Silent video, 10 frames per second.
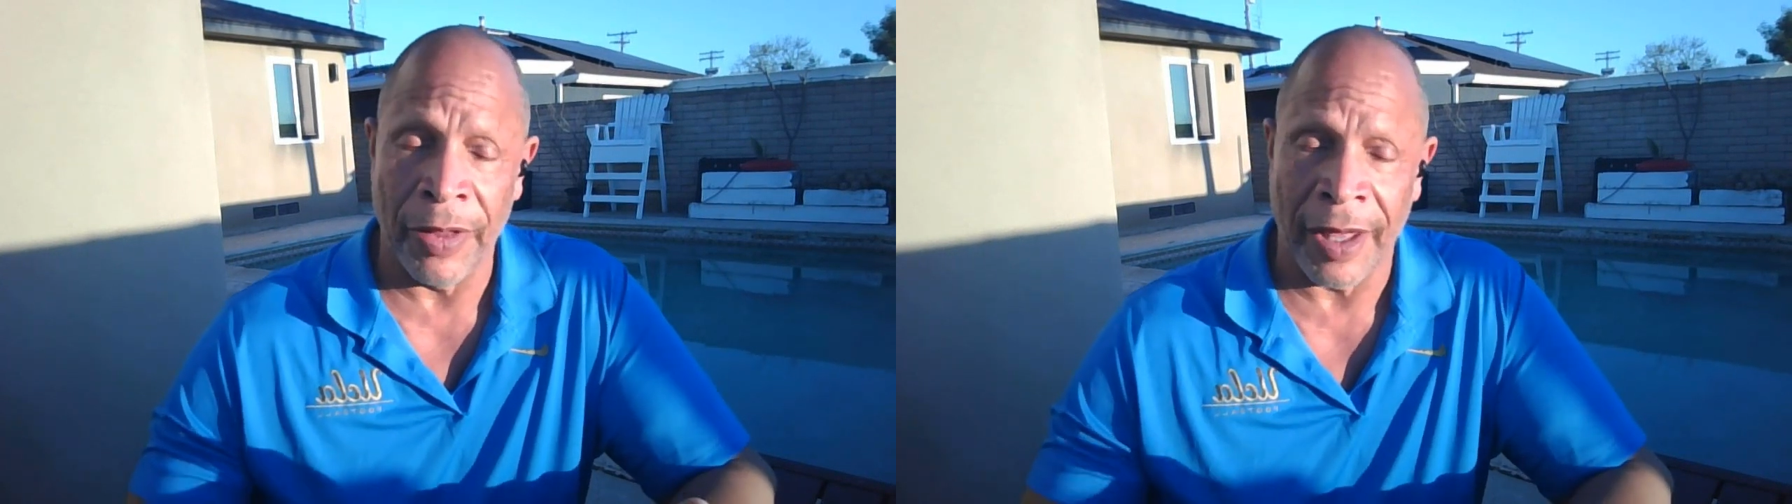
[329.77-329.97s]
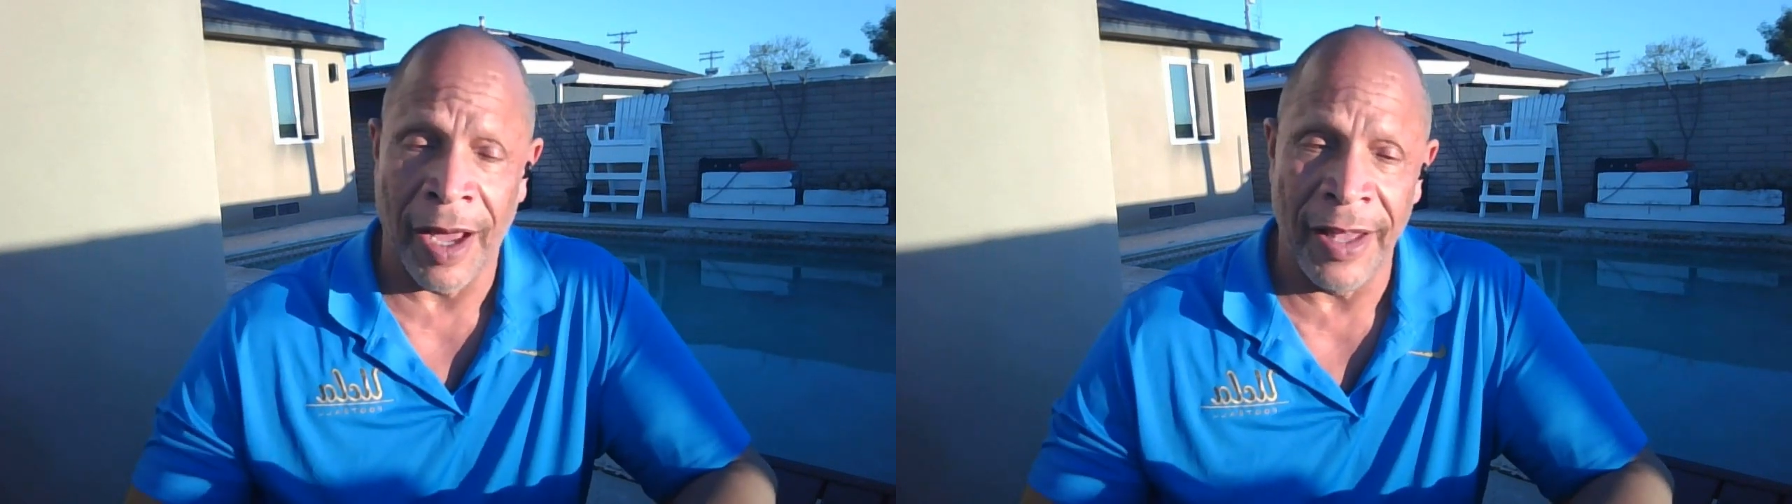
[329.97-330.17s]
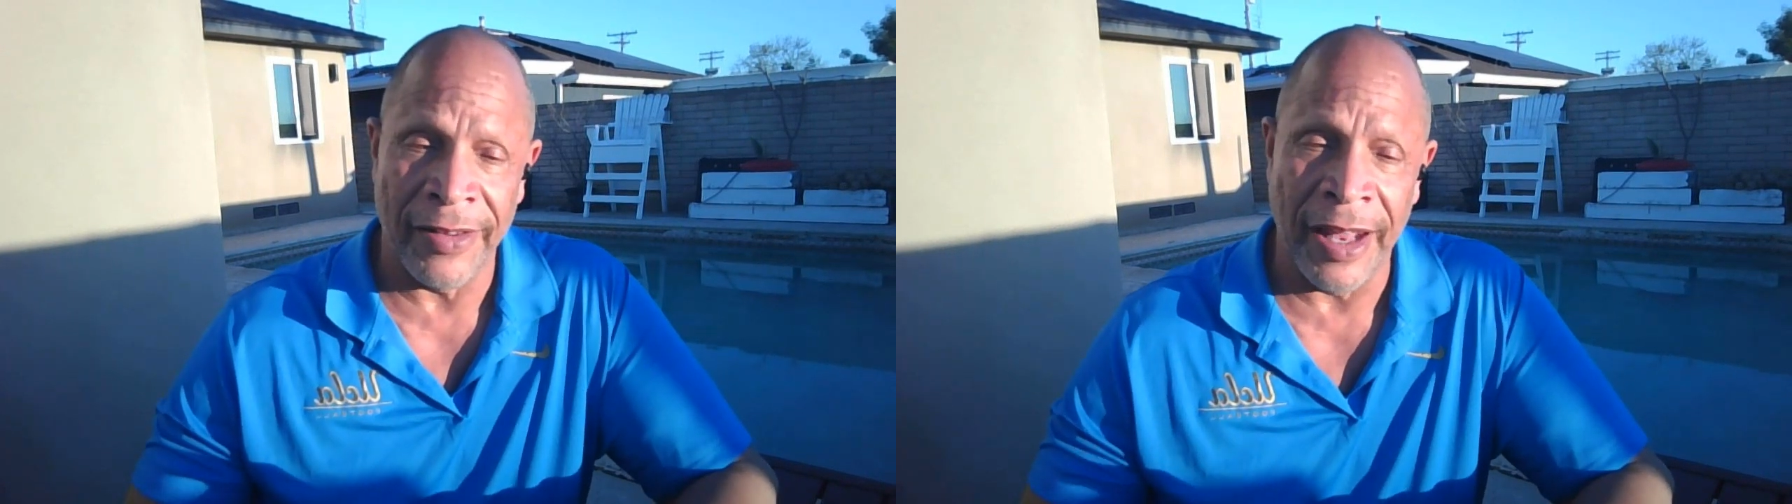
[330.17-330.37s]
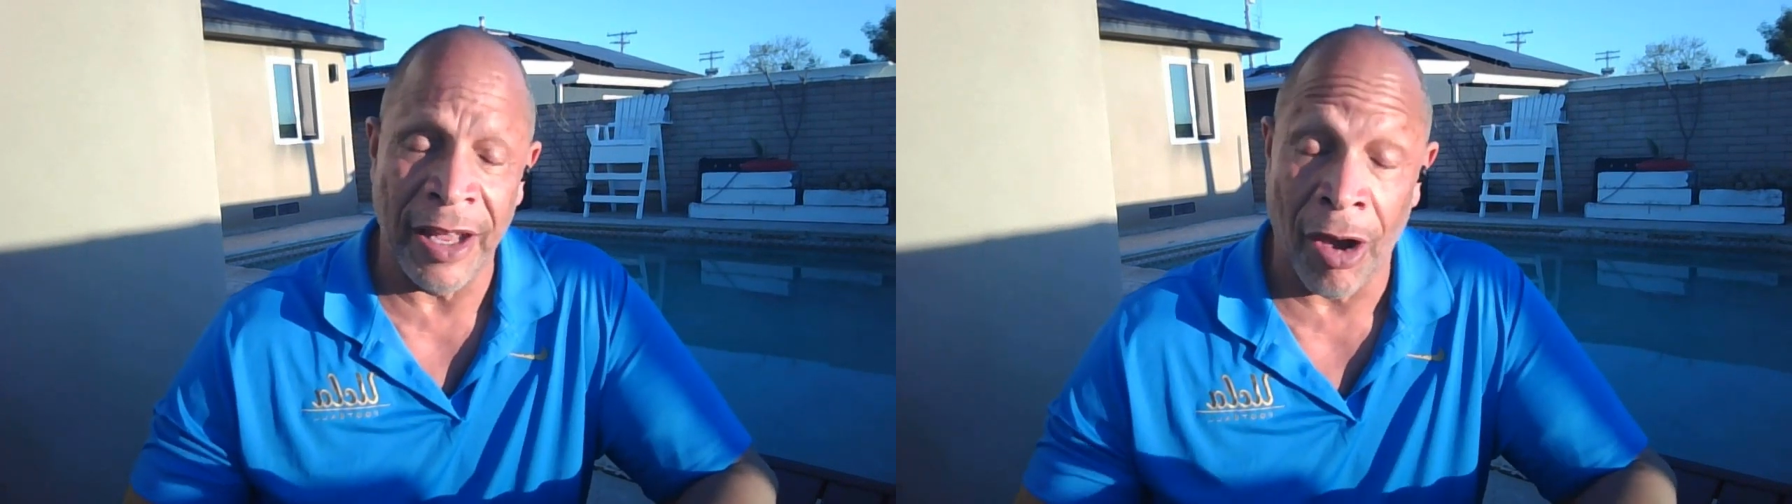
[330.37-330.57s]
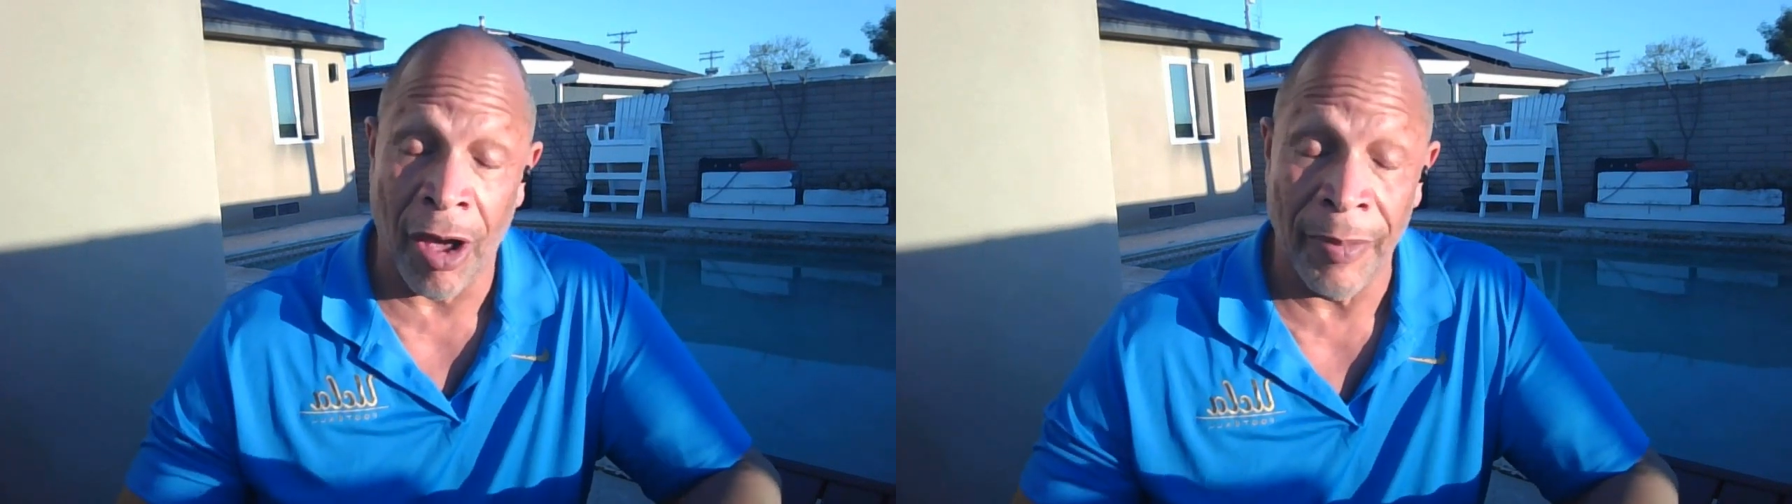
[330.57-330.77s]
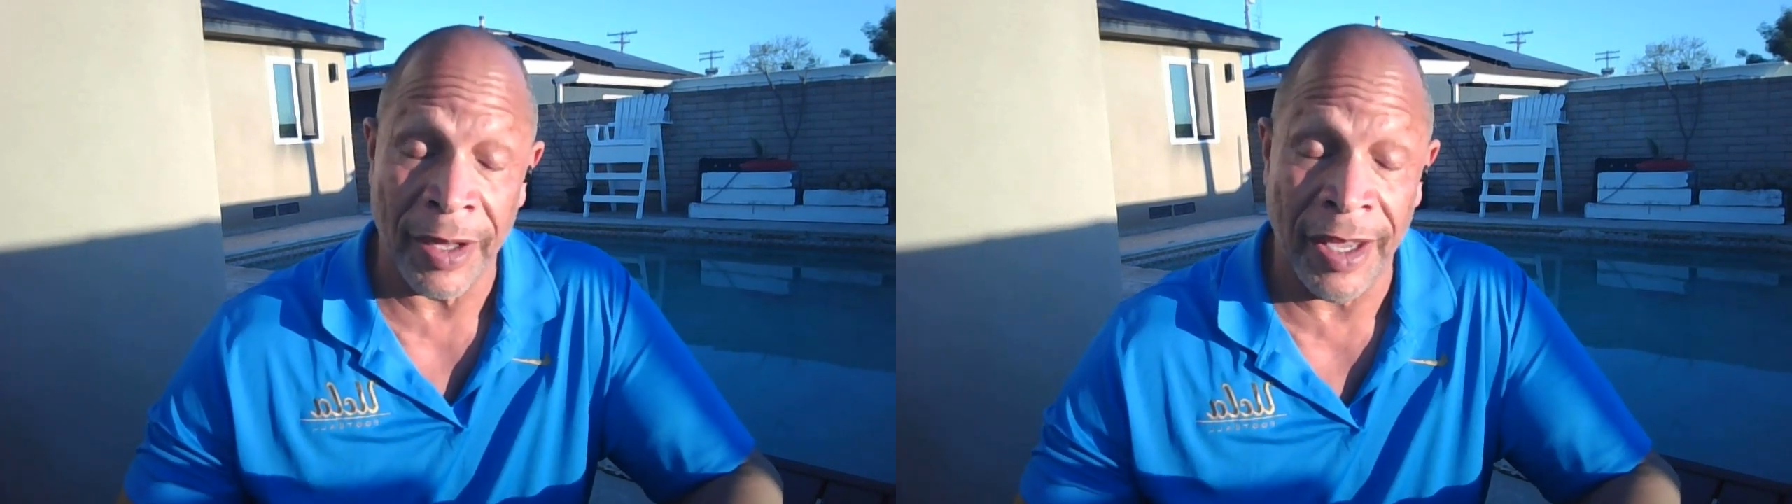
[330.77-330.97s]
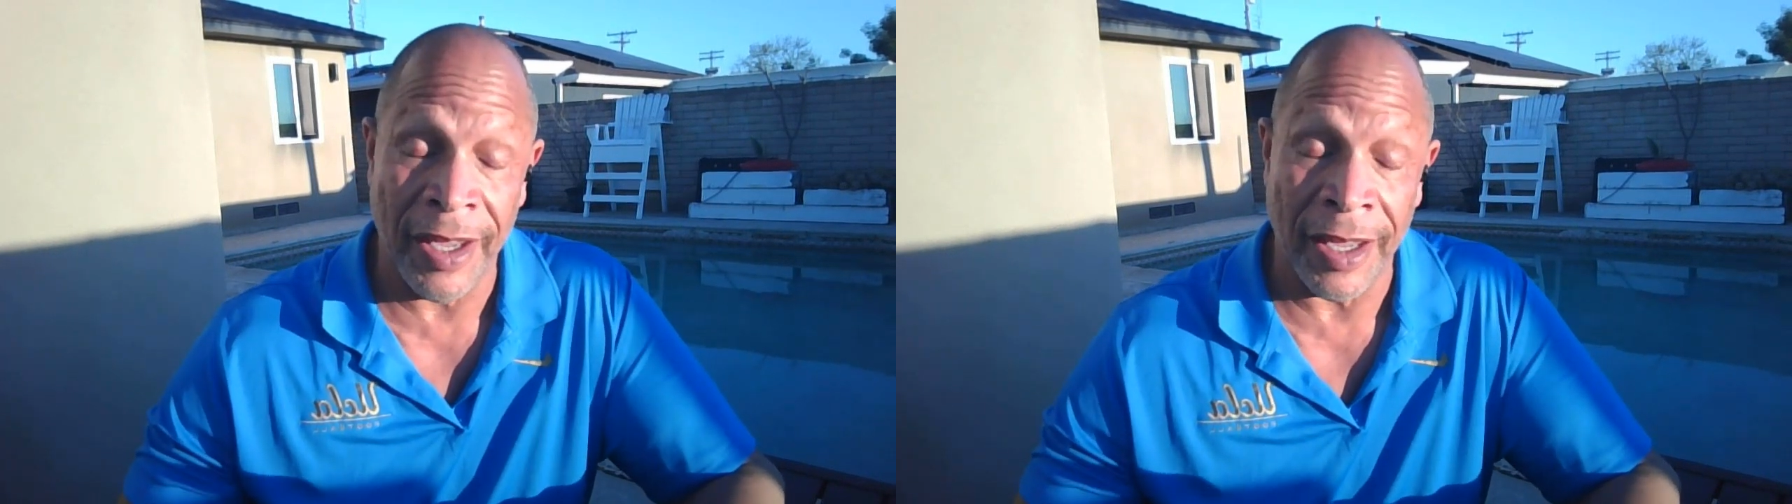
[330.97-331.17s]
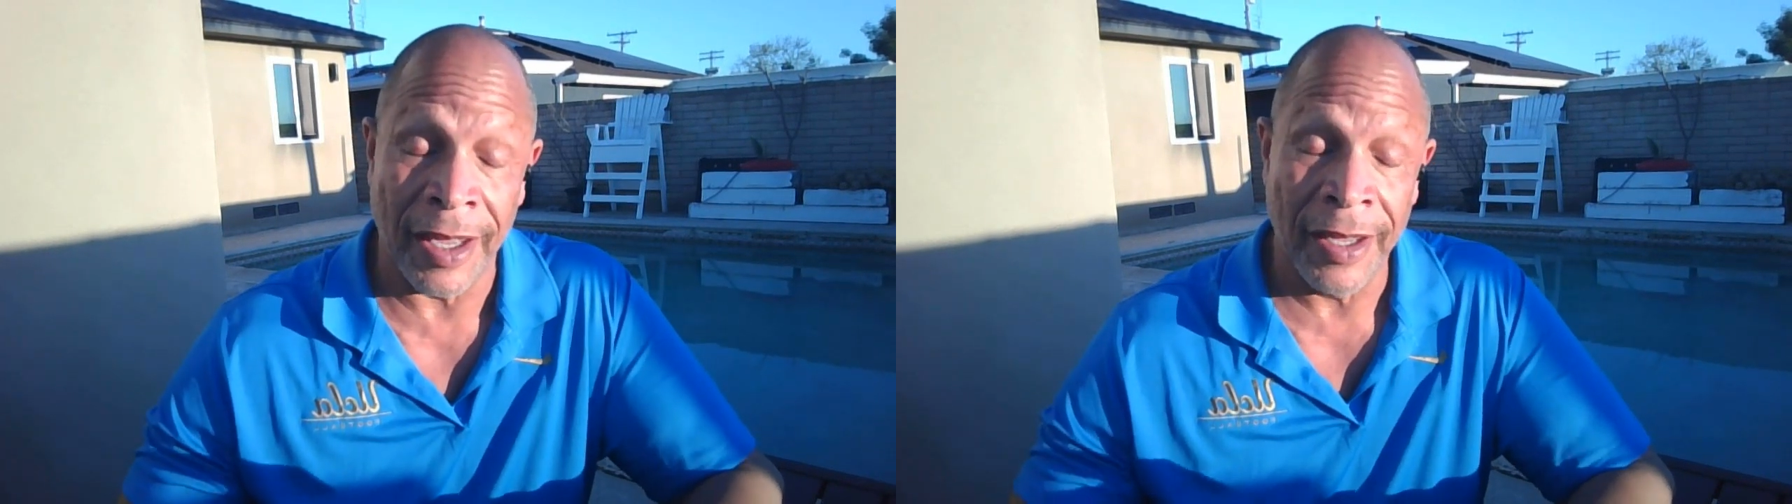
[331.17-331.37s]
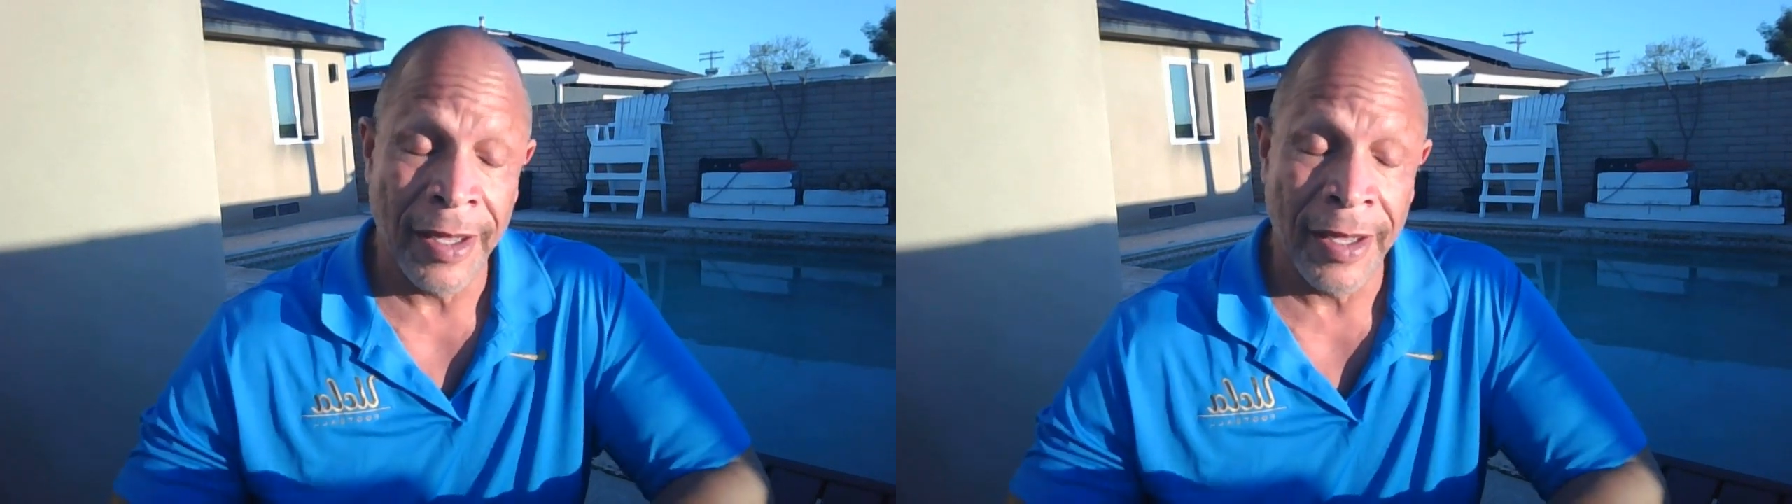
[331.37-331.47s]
on the guy's head and call him a king.